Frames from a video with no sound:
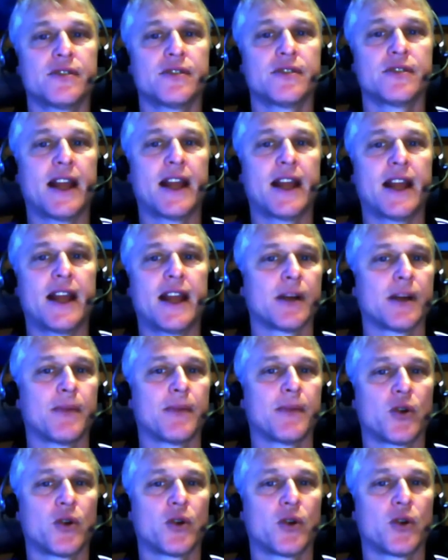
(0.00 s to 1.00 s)
answer a couple
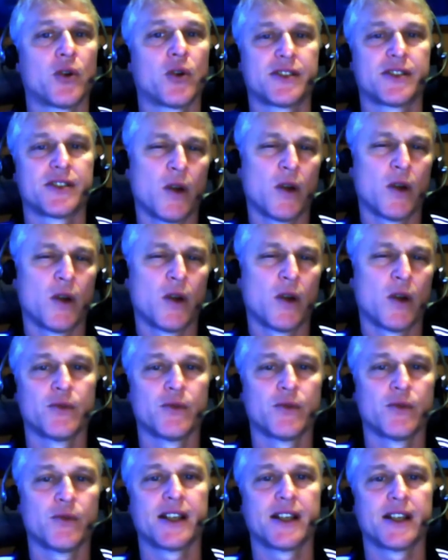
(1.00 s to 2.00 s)
questions, one or two,
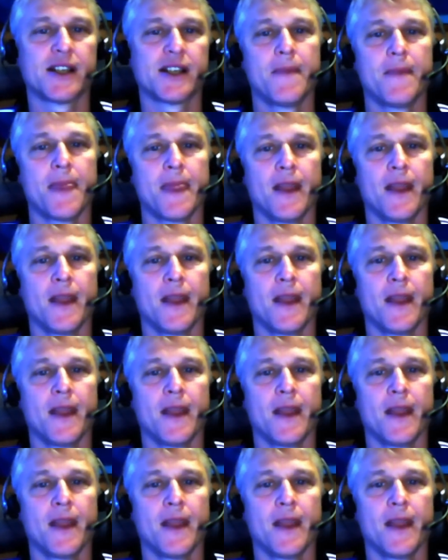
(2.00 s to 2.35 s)
we'll see.